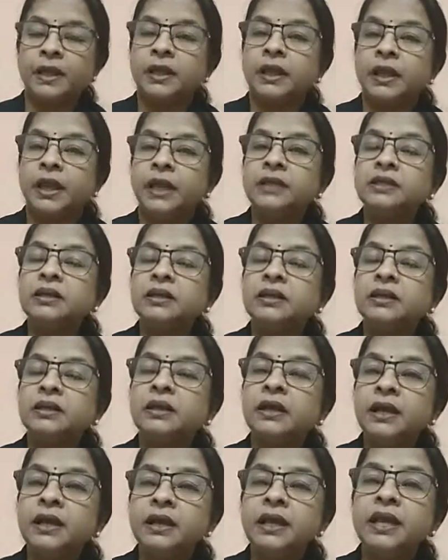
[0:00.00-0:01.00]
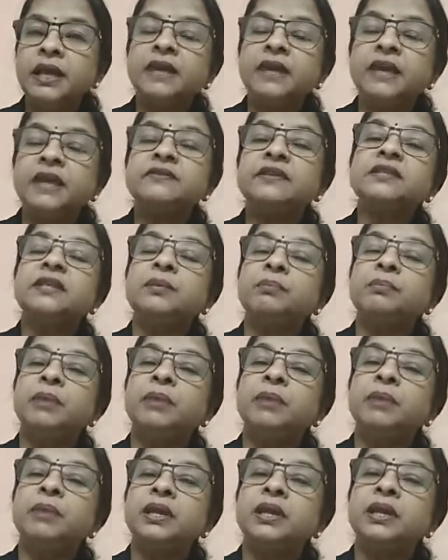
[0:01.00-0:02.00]
It clearly gives us a
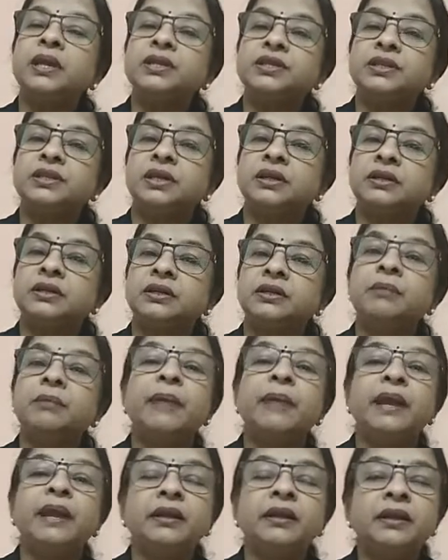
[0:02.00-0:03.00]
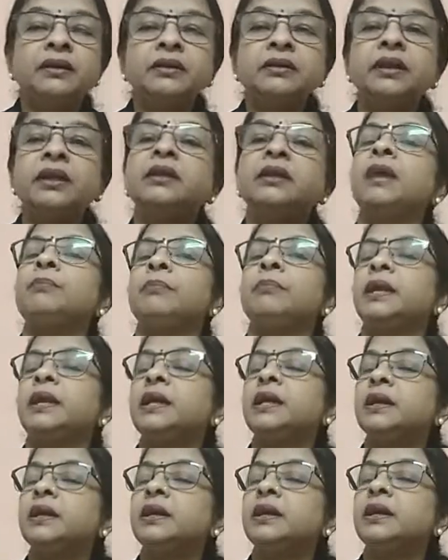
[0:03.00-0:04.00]
picture. The better the
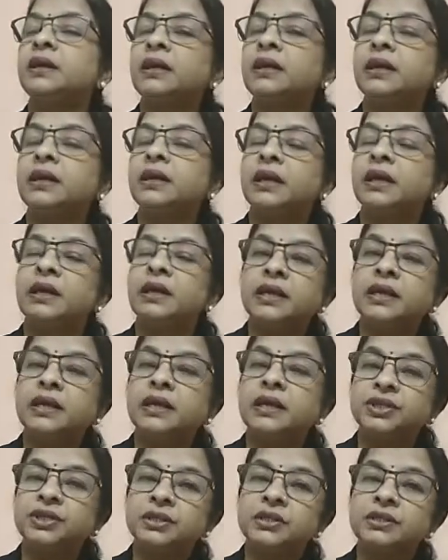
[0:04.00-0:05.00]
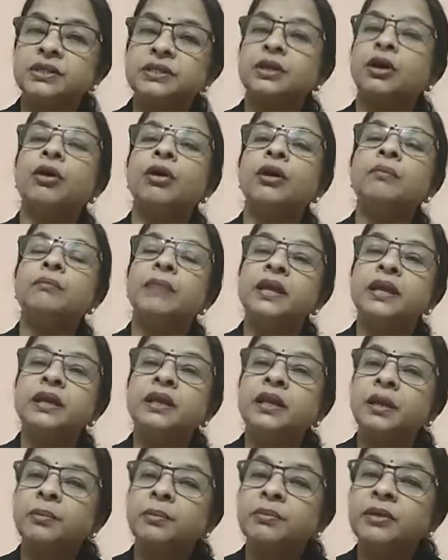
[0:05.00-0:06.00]
medical conditions or medical
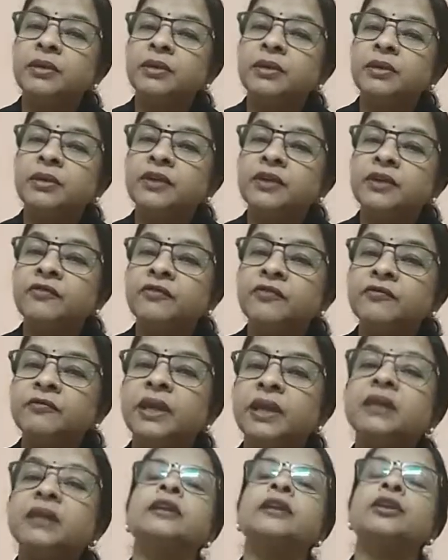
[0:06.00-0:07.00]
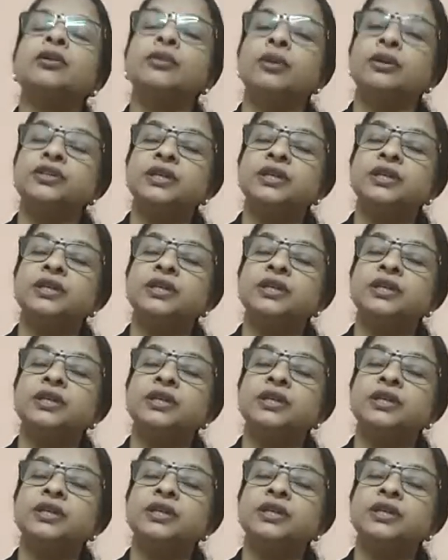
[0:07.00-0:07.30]
upliftment, technological